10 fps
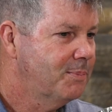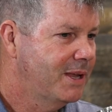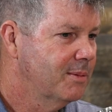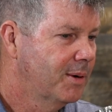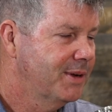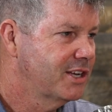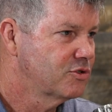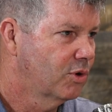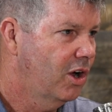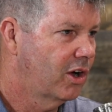PMOPA is
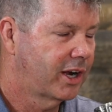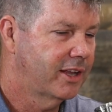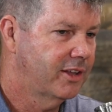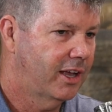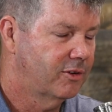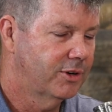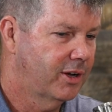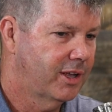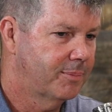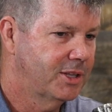wrong. I don't
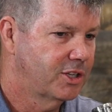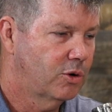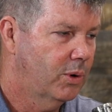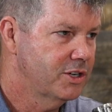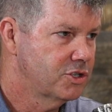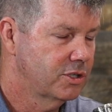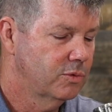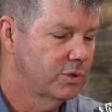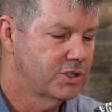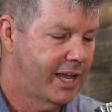know. I mean, the question
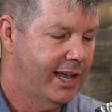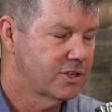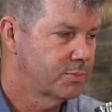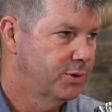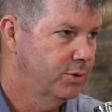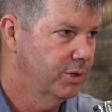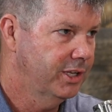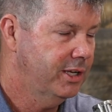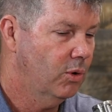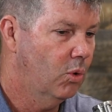was asked
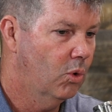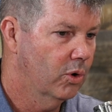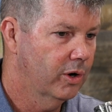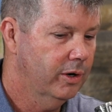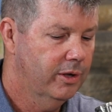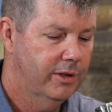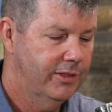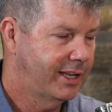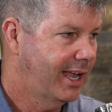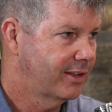poorly, or
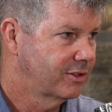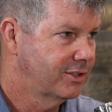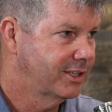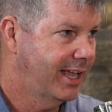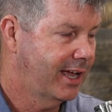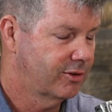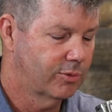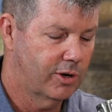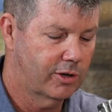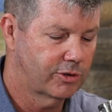they gathered the data
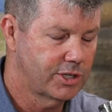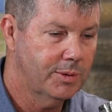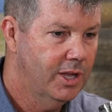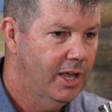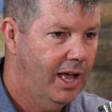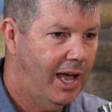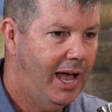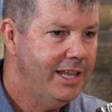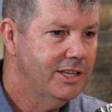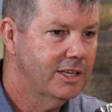wrong, or something.
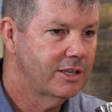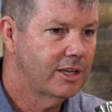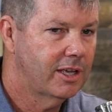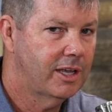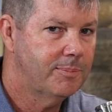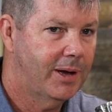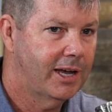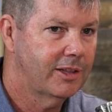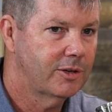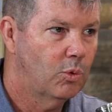I get a
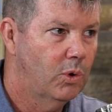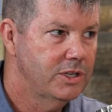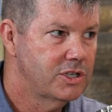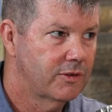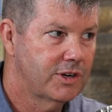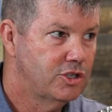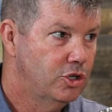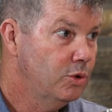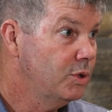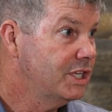pilot once every
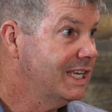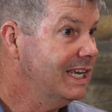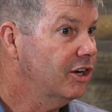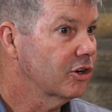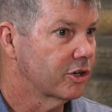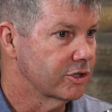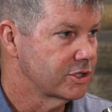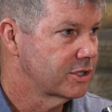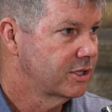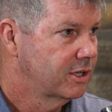2
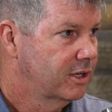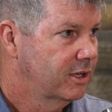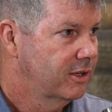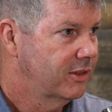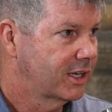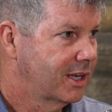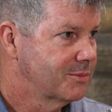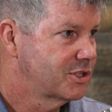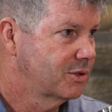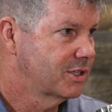years that
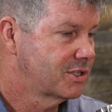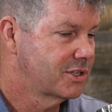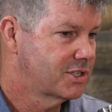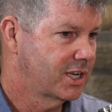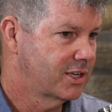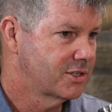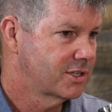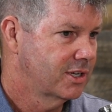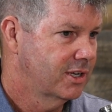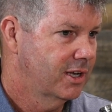comes to us and says,
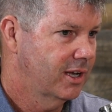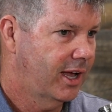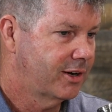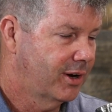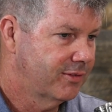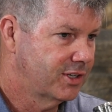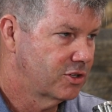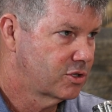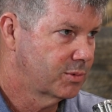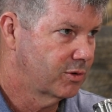"I don't have an
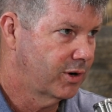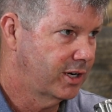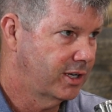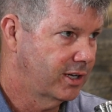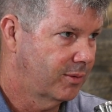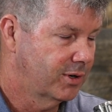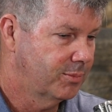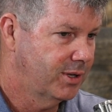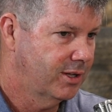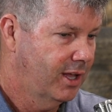instrument rating. I want to be."